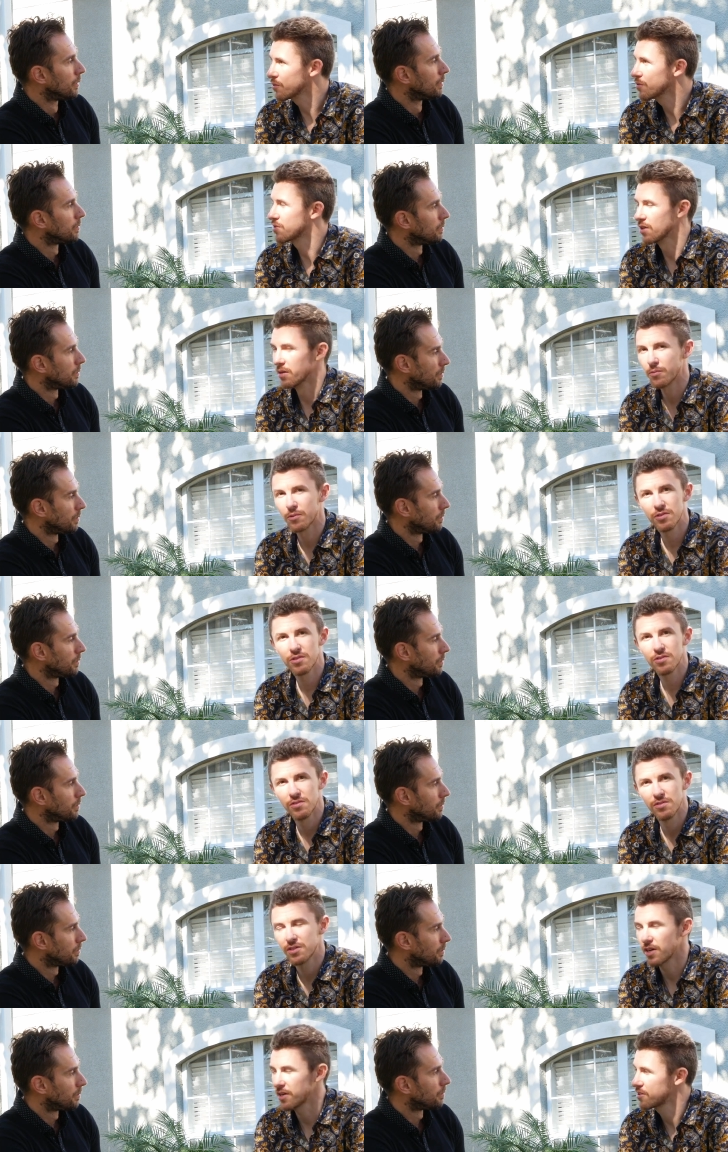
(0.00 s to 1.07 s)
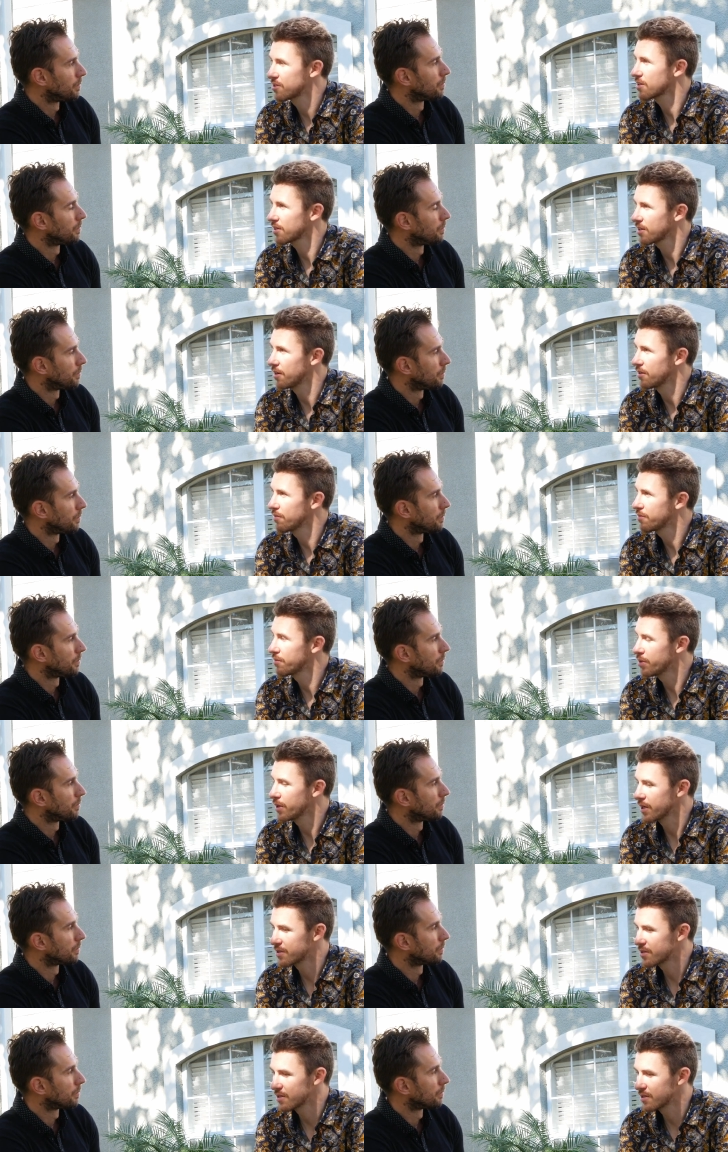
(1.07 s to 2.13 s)
Speaker 1: lose them. We're still in touch, kind of.
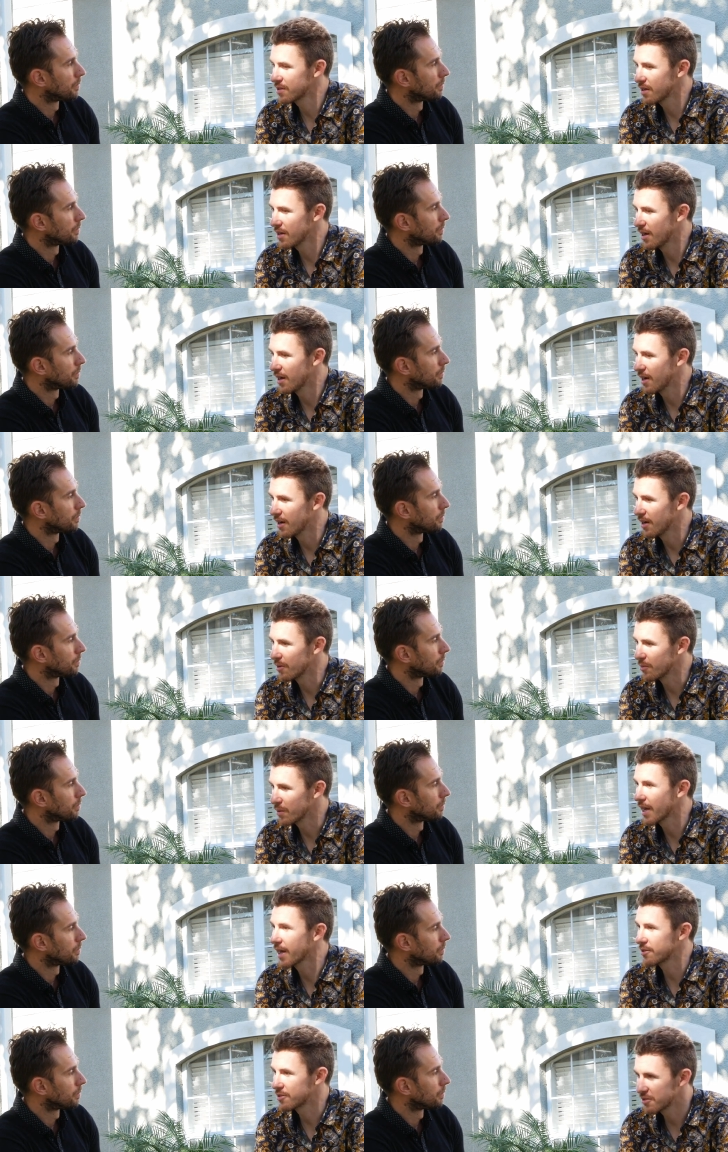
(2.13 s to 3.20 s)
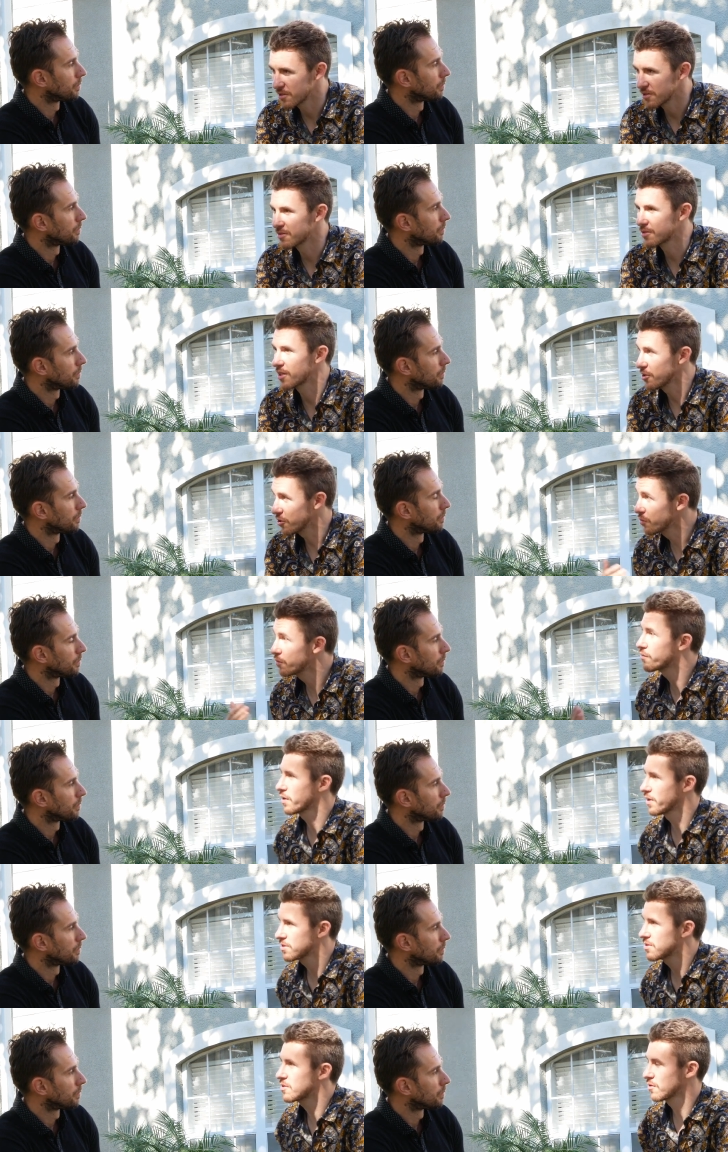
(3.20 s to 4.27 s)
But uh, we had to get new
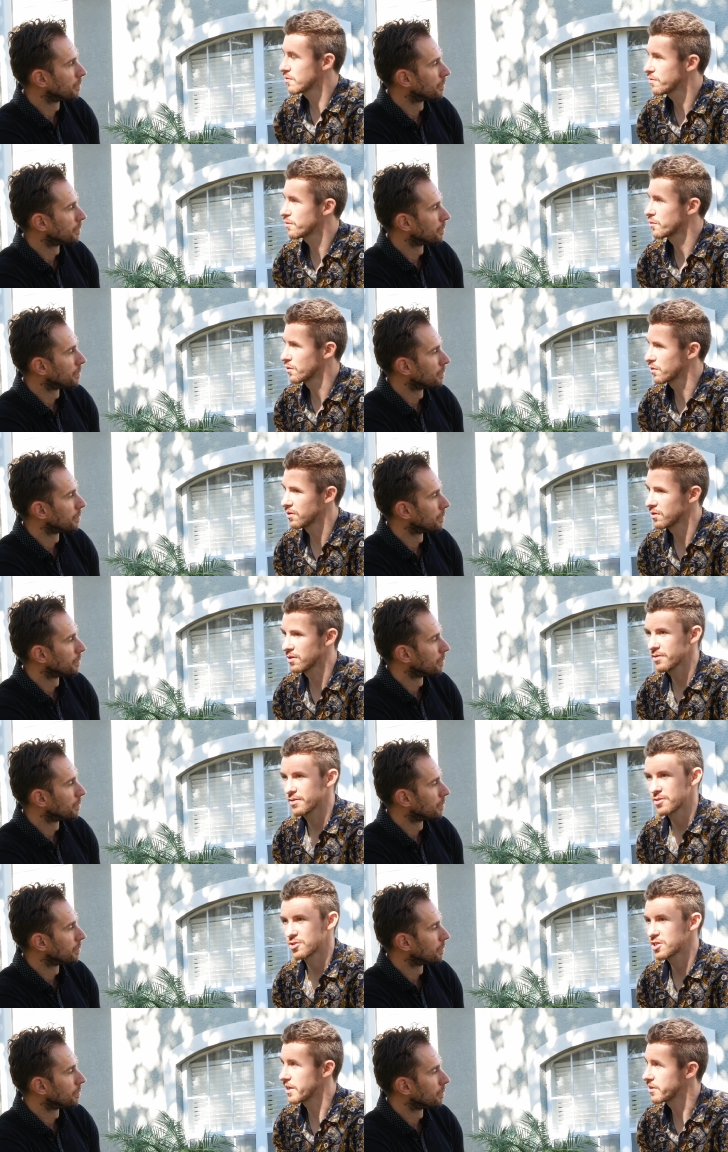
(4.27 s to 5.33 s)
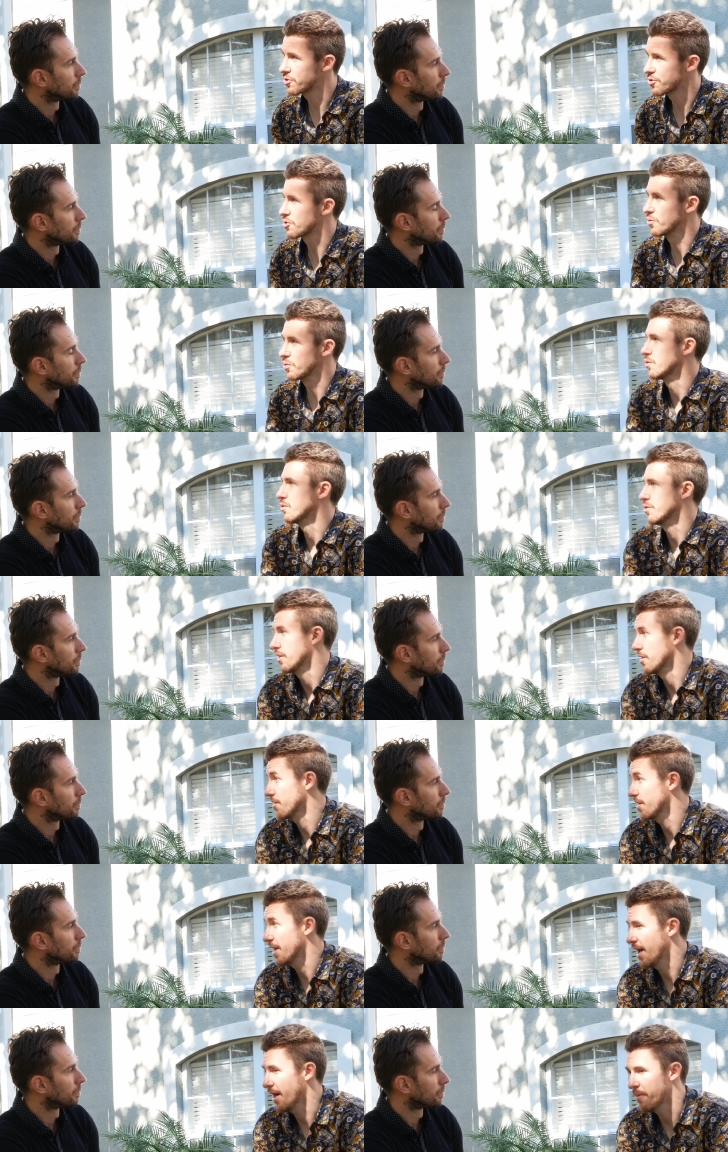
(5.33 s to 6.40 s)
friends here in Florida and change school and all
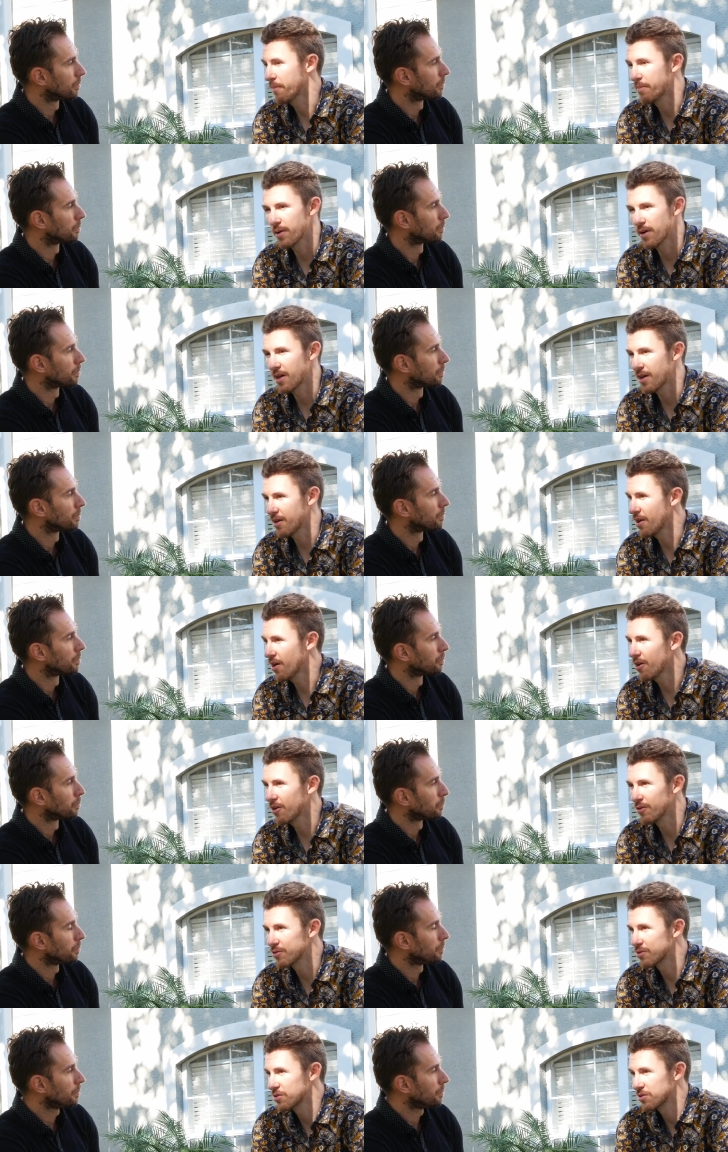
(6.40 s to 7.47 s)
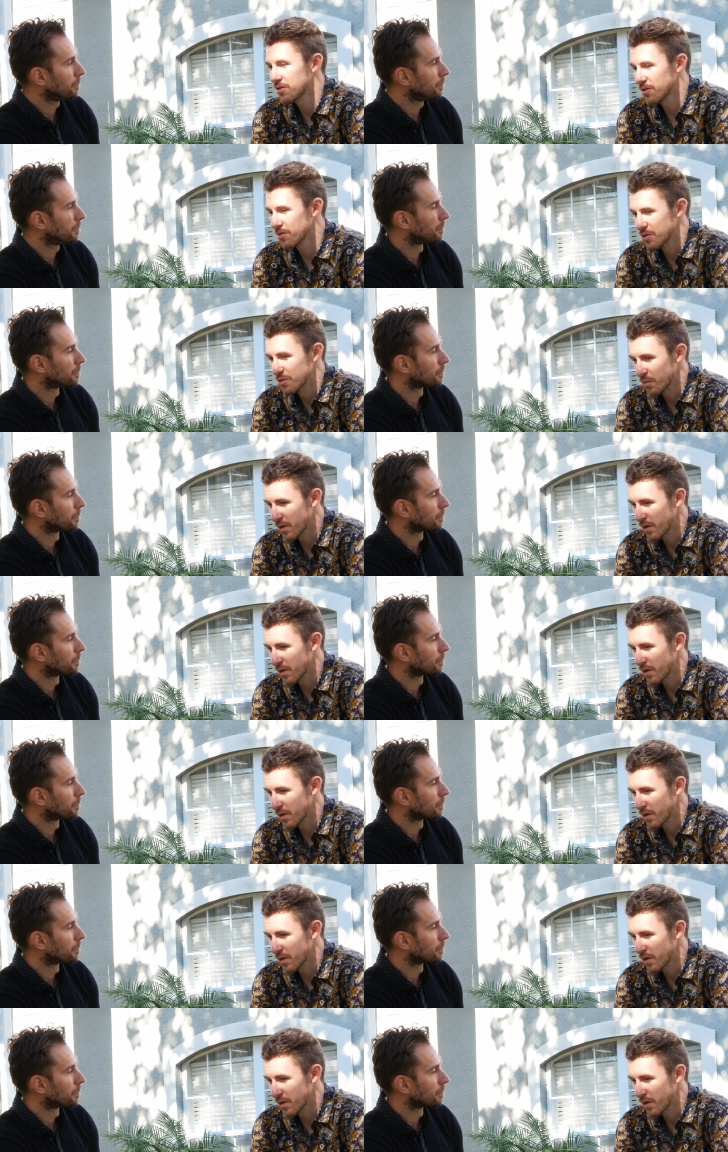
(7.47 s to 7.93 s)
that. But no, it was it was